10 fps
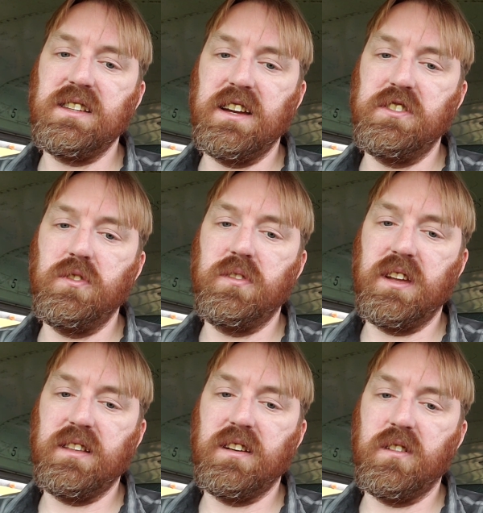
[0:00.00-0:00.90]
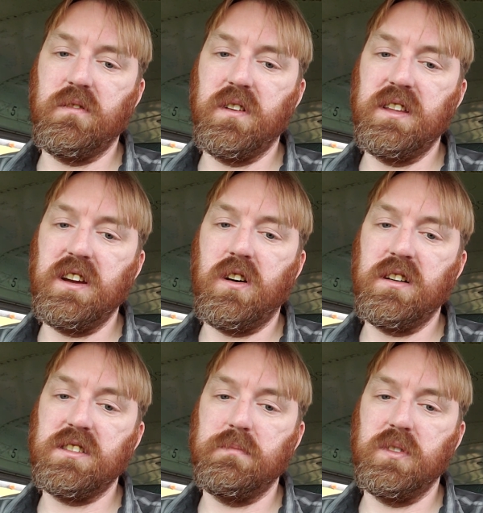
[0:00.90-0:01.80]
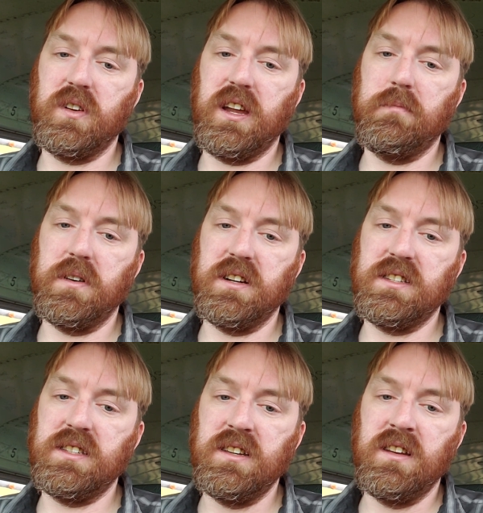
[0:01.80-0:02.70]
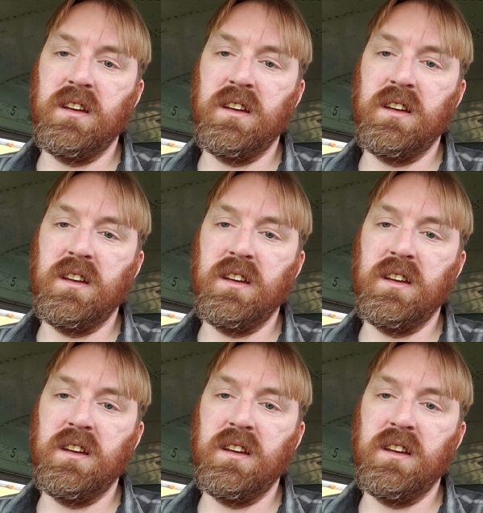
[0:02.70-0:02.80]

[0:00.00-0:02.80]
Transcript: I do think they're a really awesome looking bus.